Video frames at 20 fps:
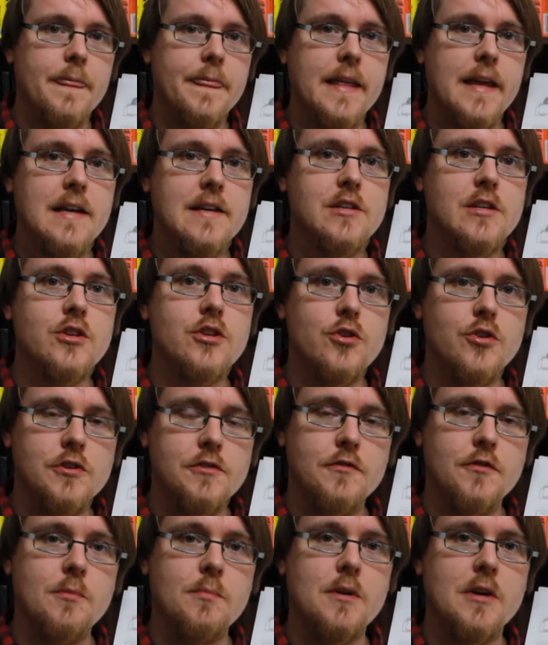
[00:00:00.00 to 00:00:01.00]
These are
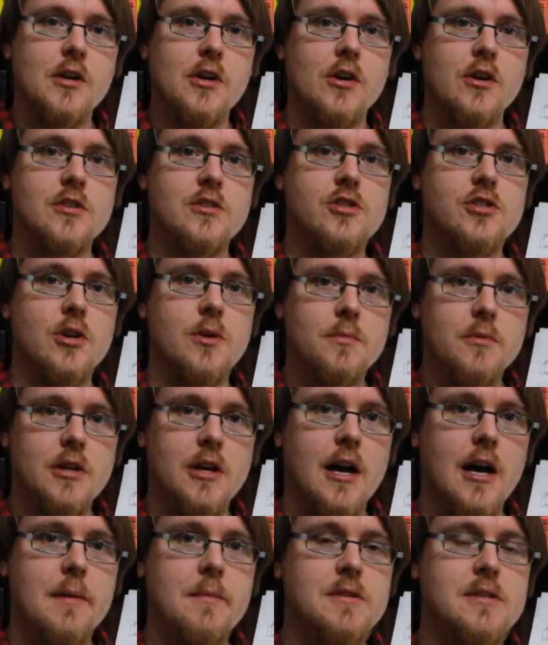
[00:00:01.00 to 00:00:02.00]
useful because
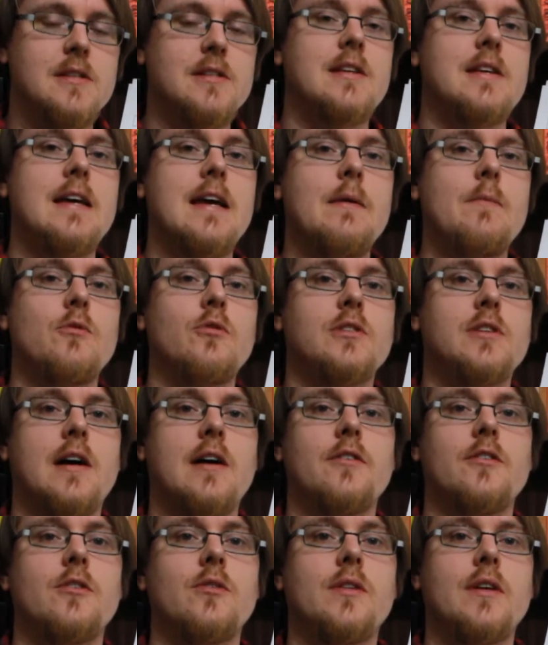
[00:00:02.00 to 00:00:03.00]
sometimes the DM will
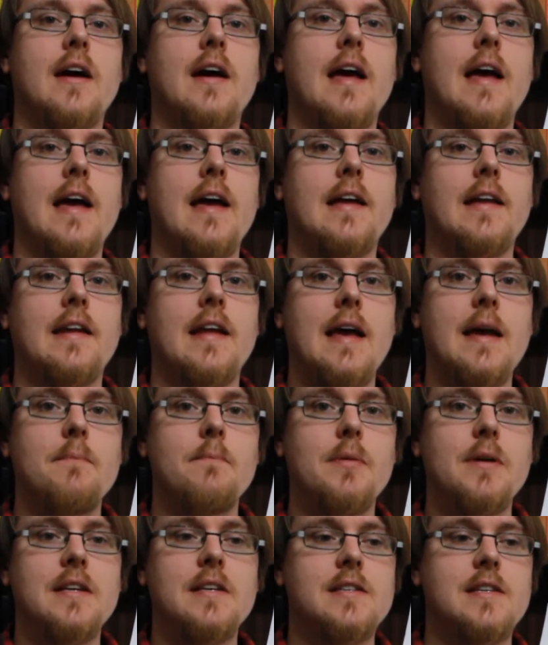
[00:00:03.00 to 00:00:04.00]
tell you that an
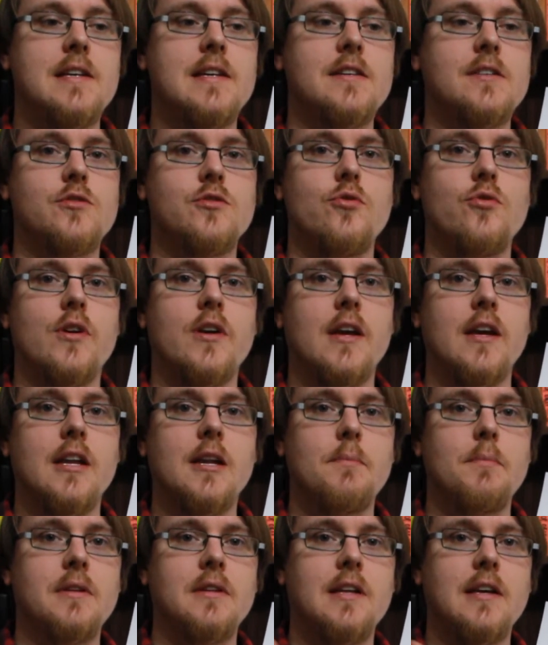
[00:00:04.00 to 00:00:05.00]
NPC is talking in
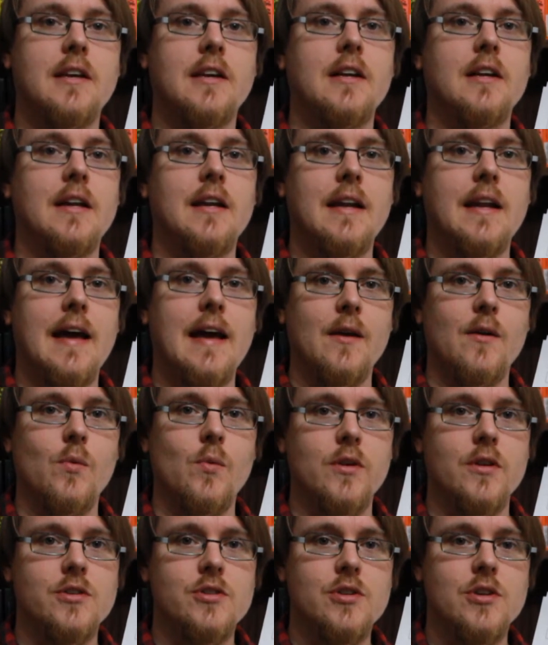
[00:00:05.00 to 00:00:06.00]
a particular
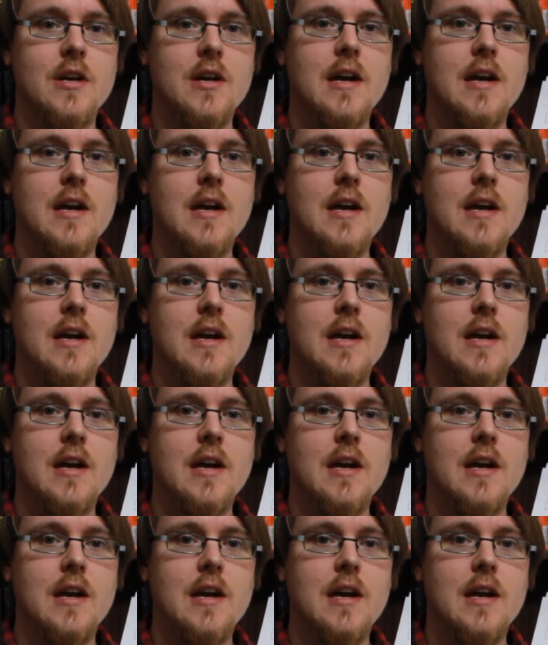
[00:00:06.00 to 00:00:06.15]
language.